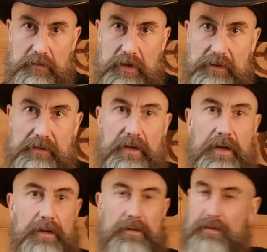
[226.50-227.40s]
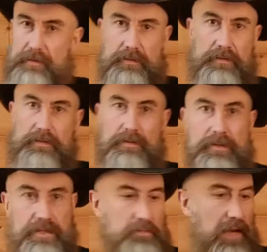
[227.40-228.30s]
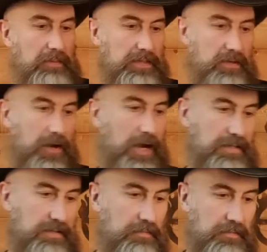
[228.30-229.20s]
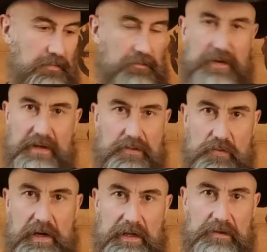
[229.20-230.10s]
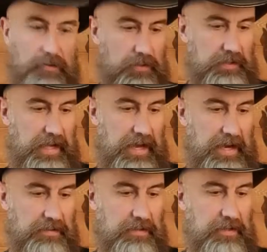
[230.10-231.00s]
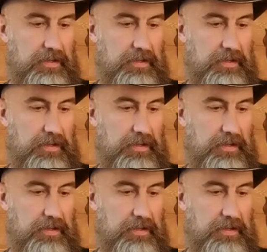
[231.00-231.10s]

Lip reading: But these babies are awesome. Feels really cool in the hand.